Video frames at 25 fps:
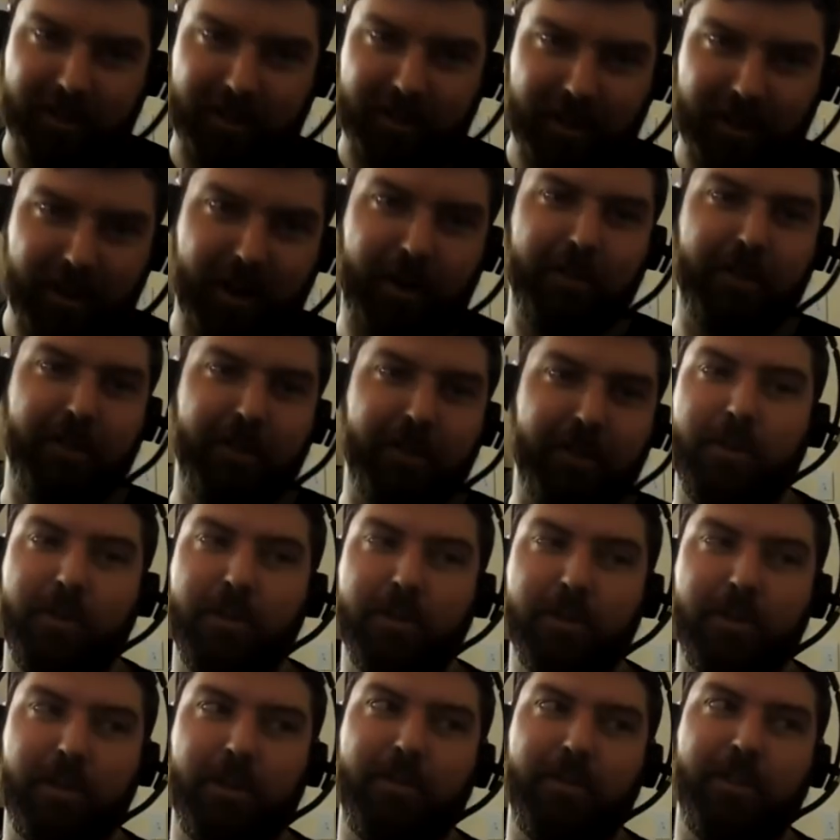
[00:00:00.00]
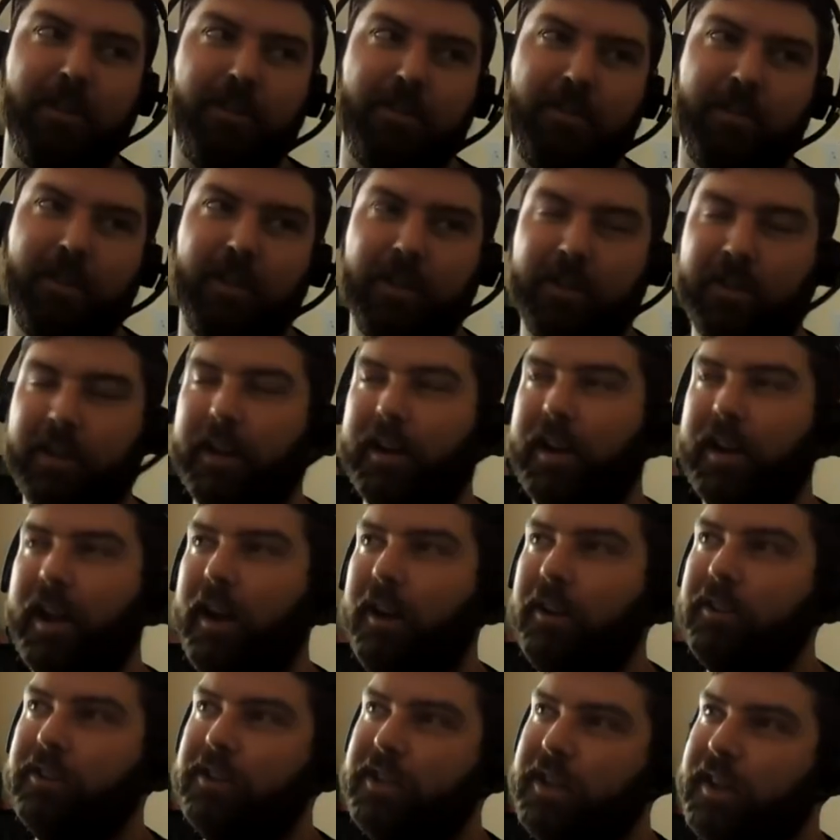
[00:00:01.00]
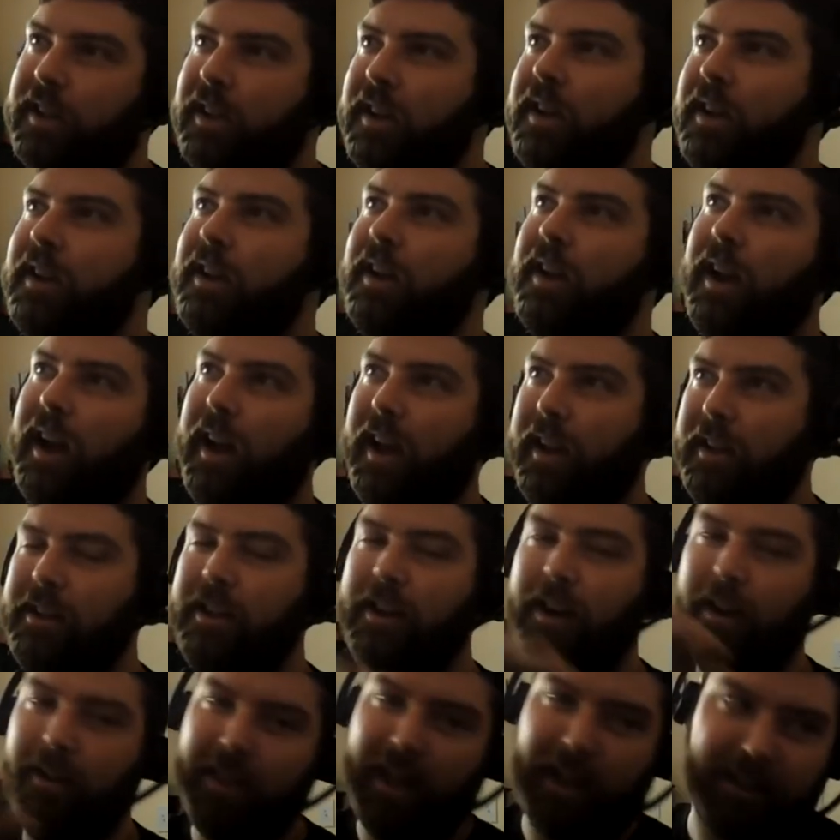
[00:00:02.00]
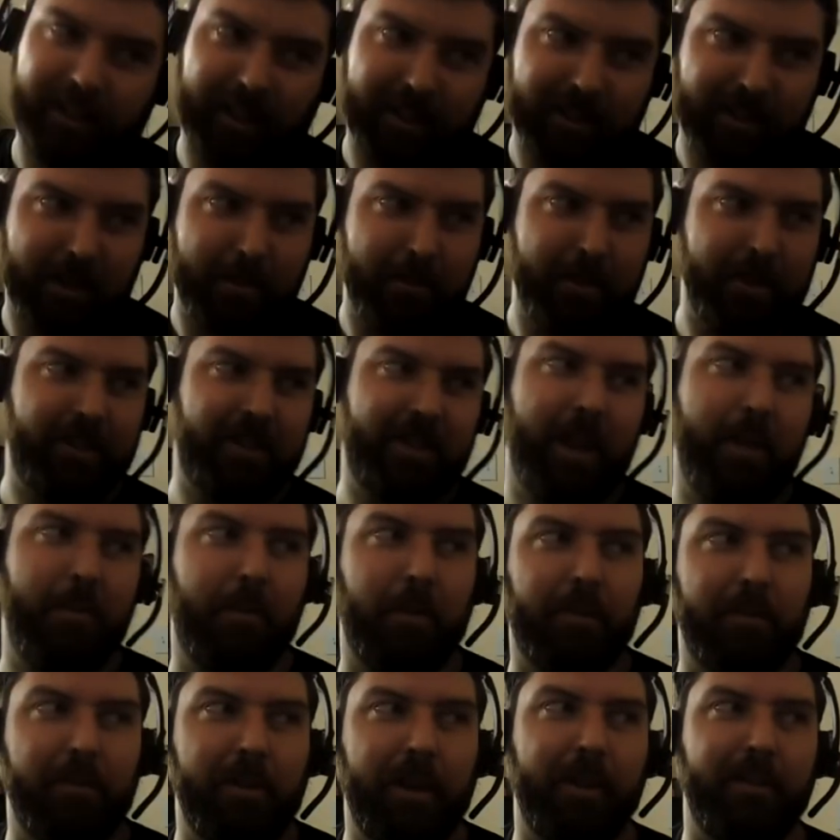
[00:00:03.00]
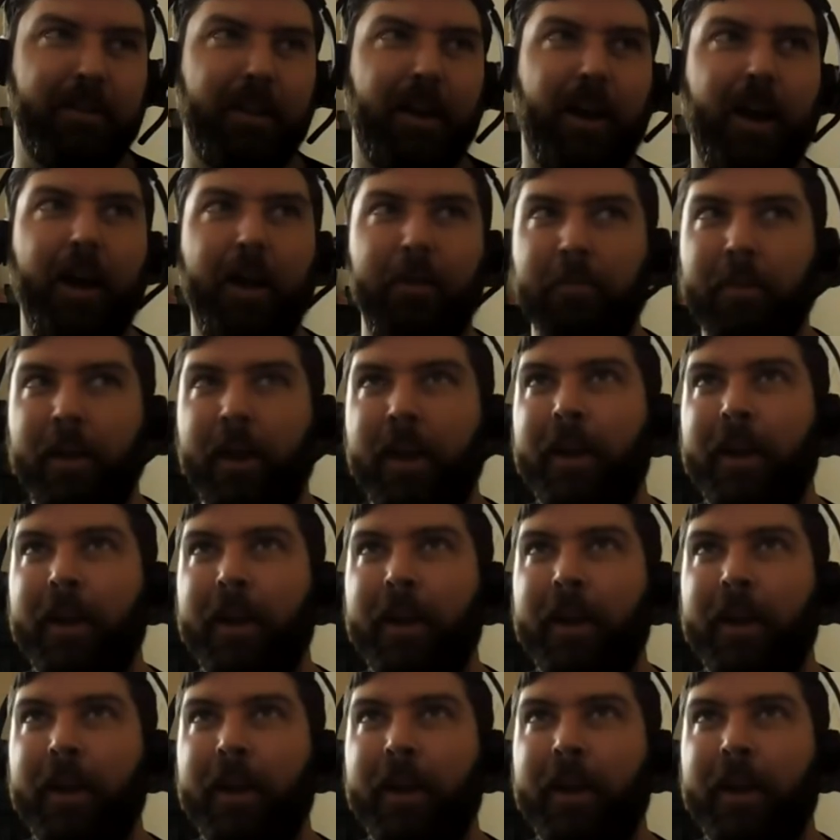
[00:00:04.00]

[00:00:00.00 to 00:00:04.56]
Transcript: you know making good use of this, the technology and you know that tends to be stable throughout time